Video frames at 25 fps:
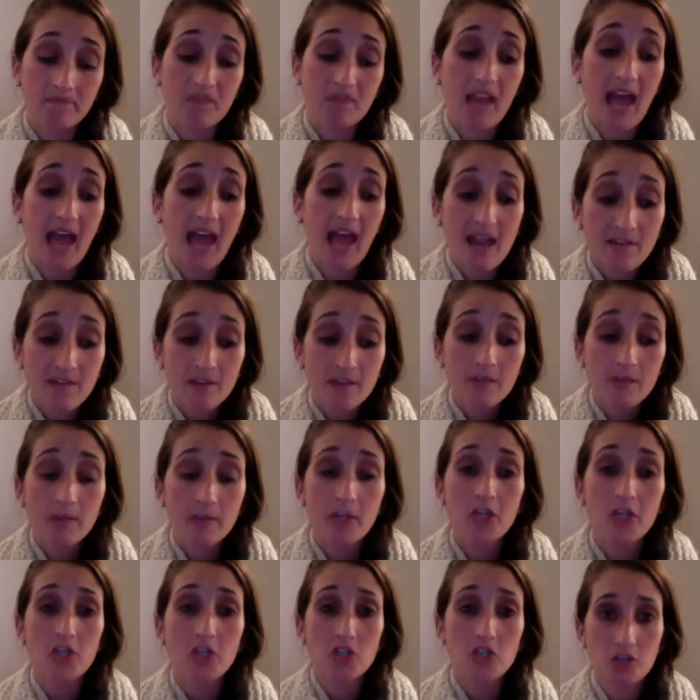
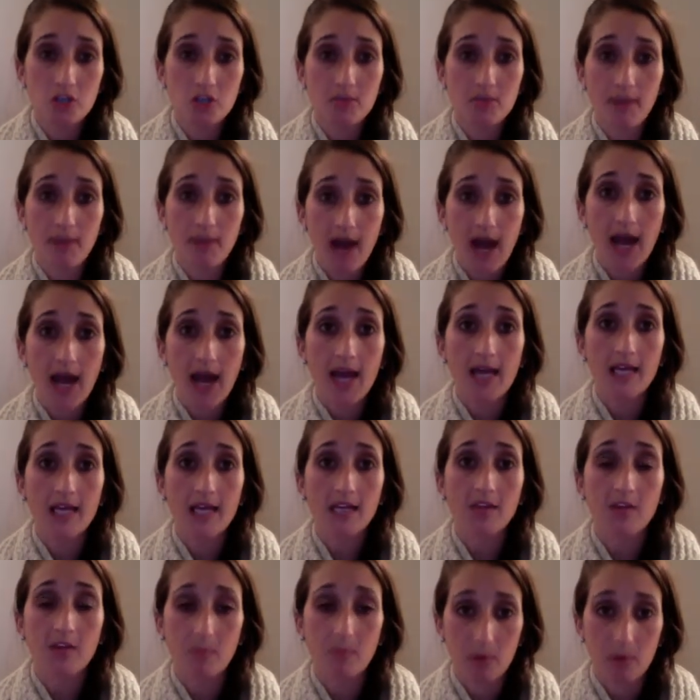Everybody should
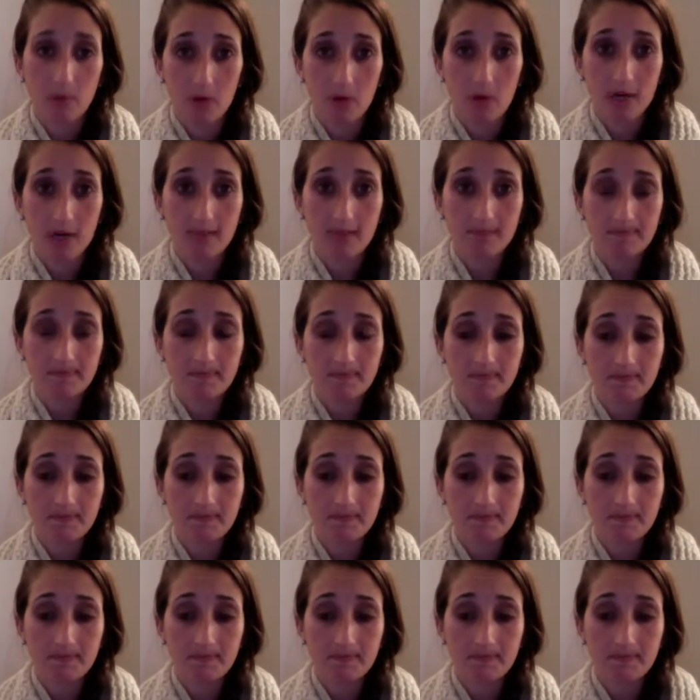buy the program.